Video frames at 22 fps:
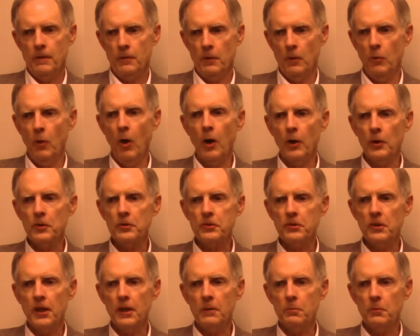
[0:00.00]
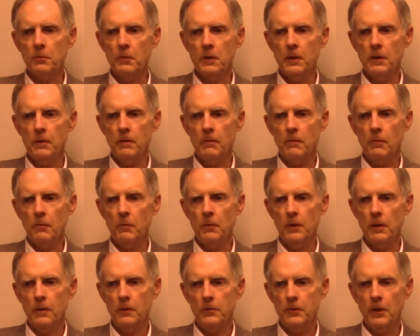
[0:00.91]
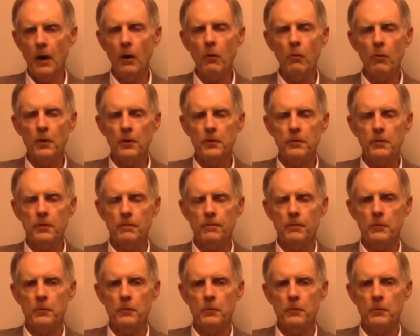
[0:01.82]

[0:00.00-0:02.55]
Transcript: the longest labor we dealt with